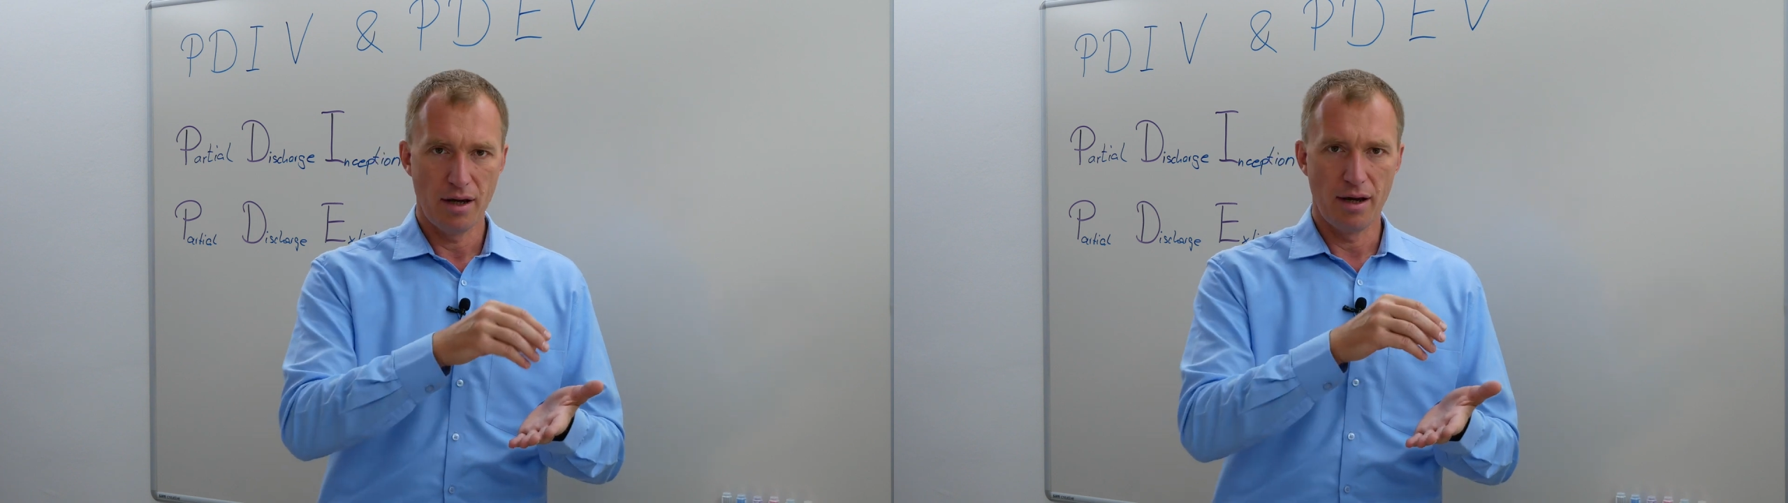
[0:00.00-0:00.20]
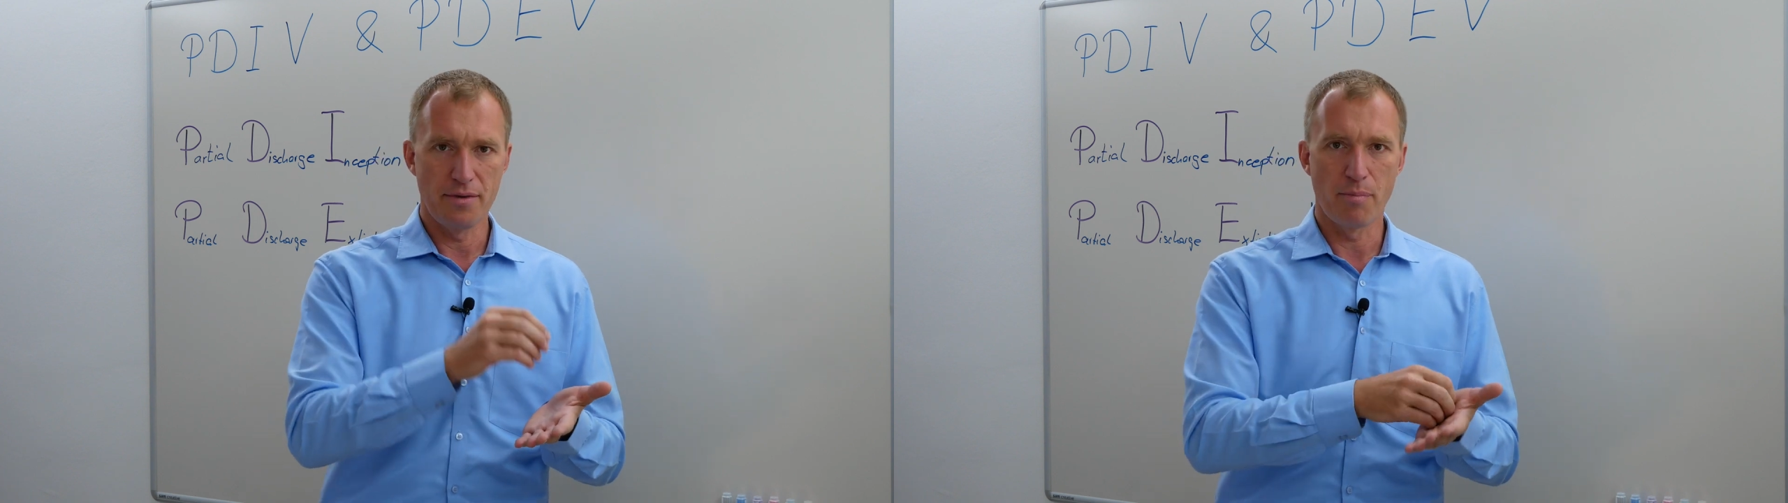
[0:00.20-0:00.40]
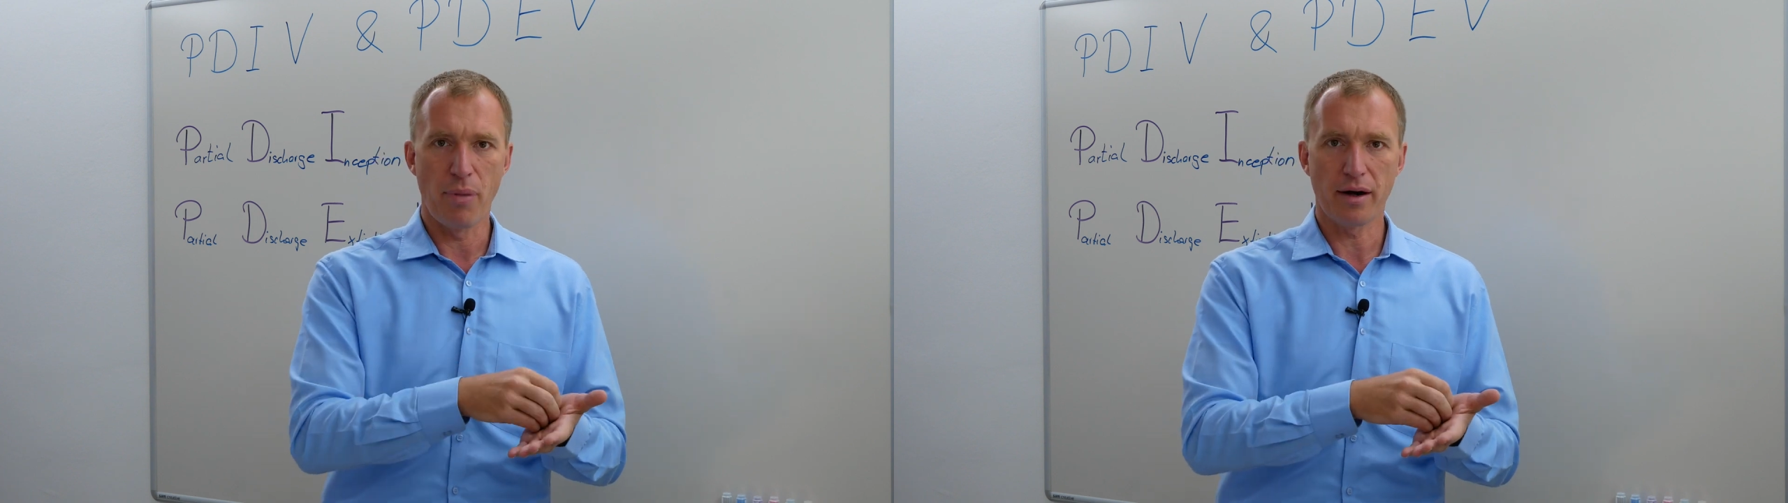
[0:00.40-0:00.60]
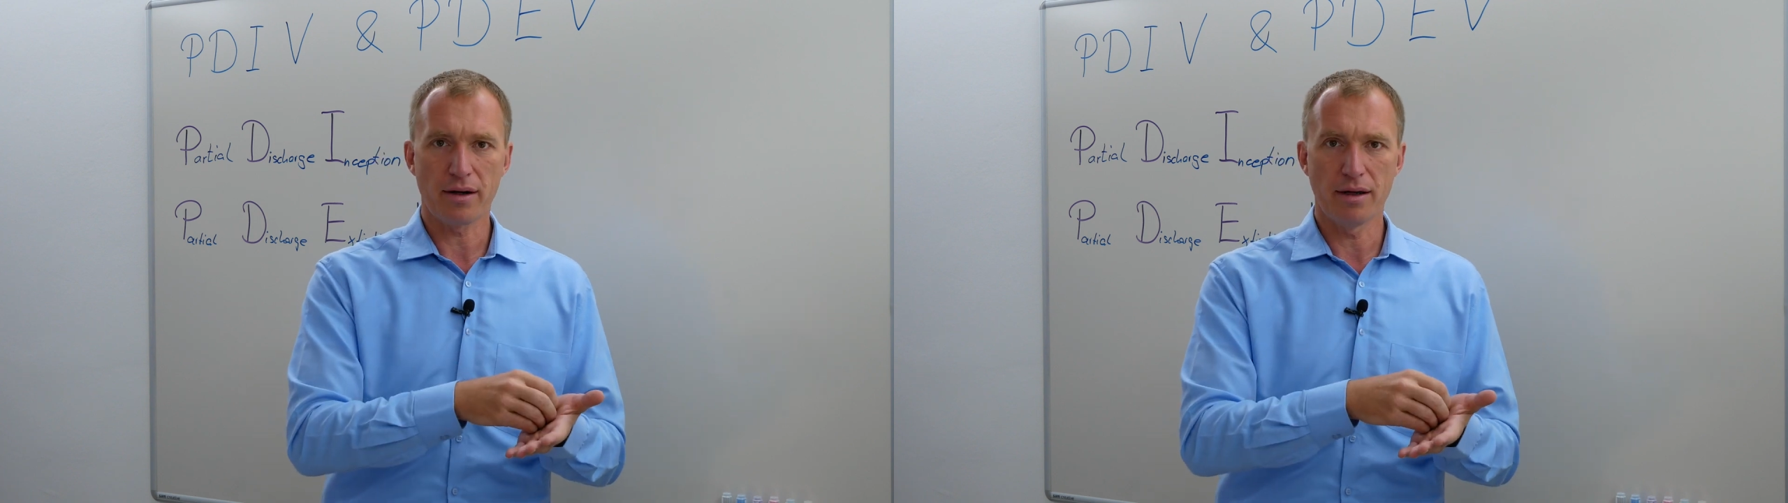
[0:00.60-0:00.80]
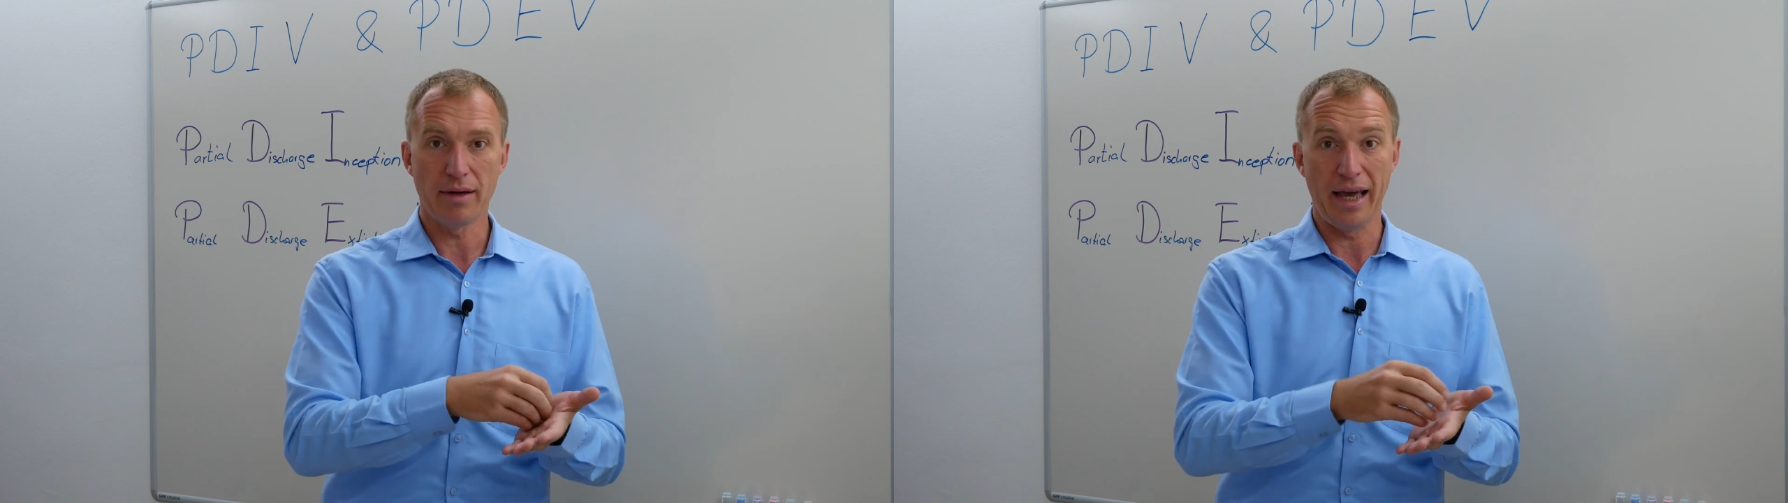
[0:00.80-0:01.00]
and the
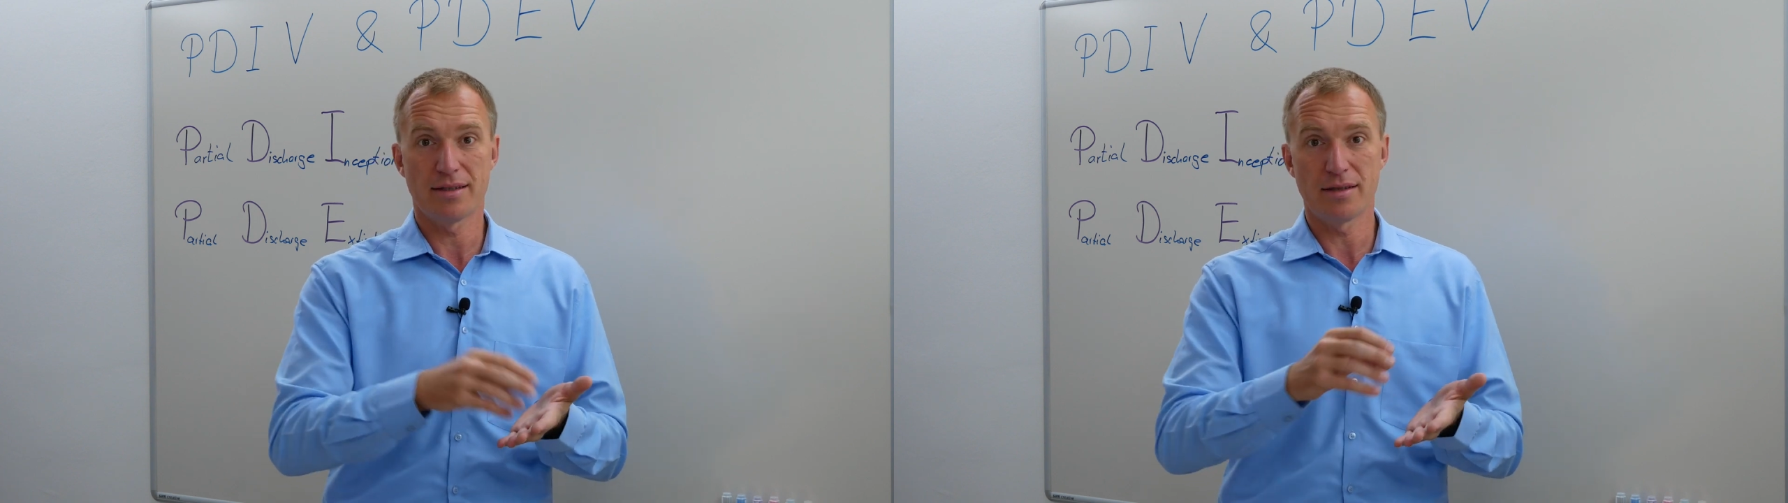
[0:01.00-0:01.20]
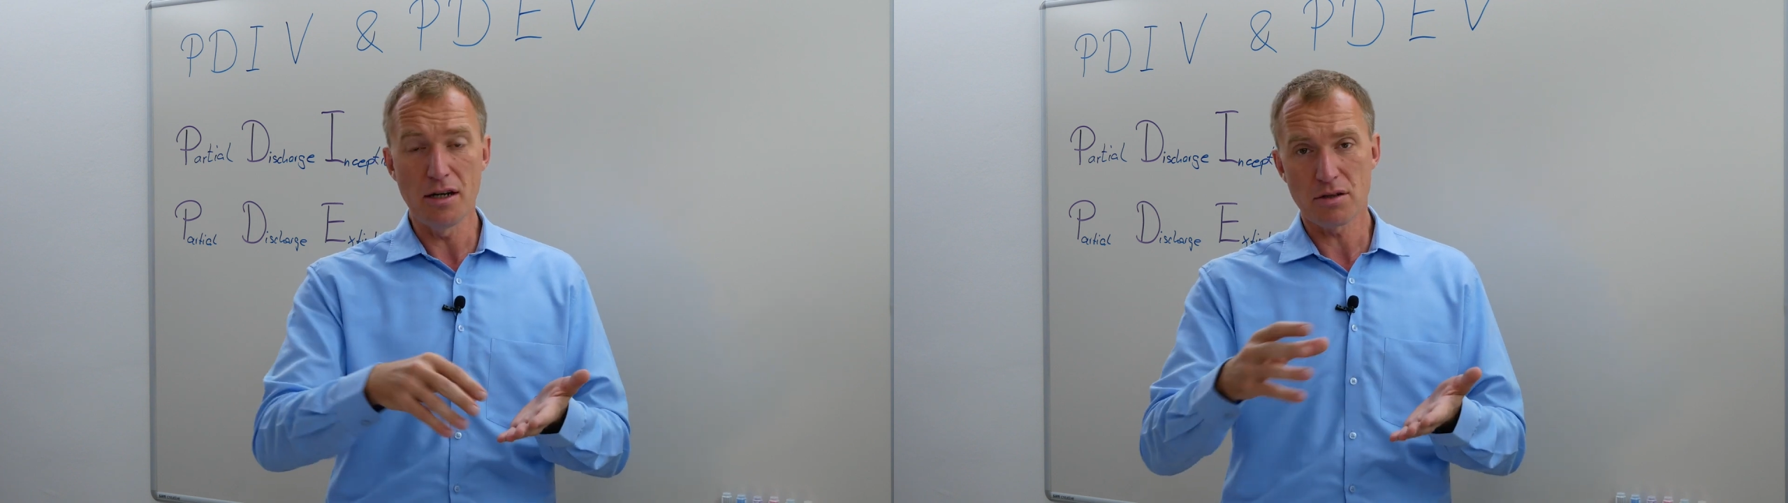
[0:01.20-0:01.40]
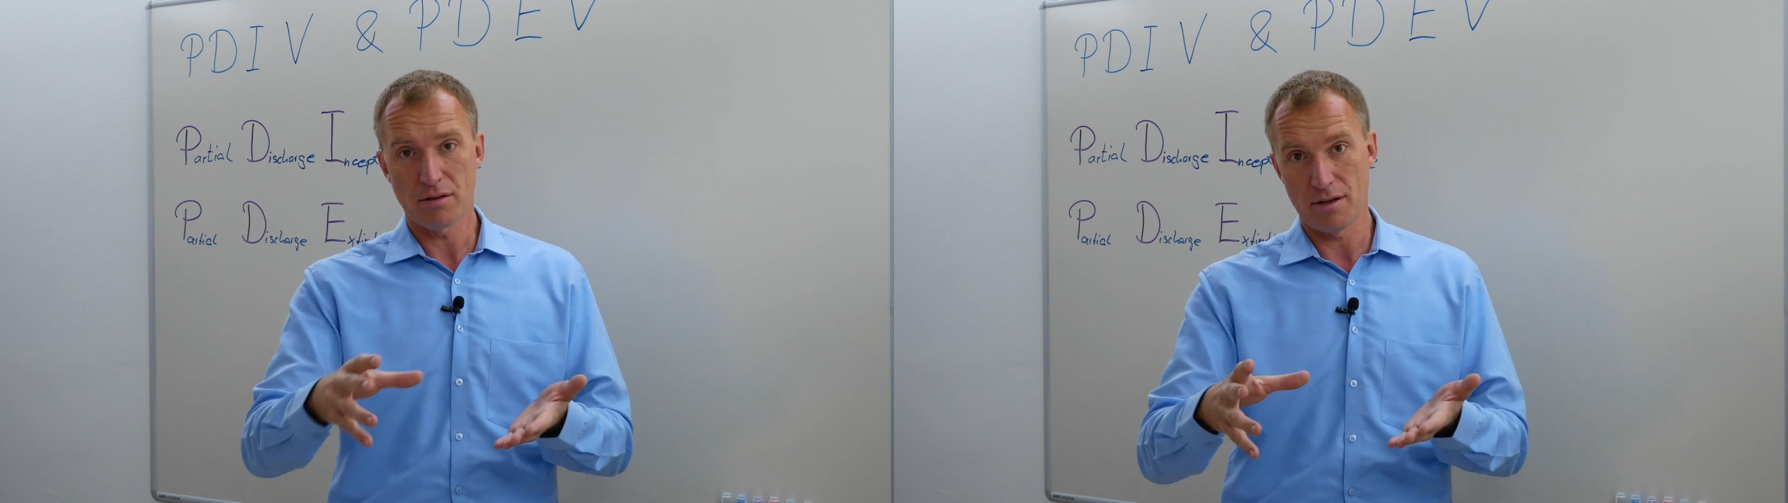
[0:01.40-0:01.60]
barking extinction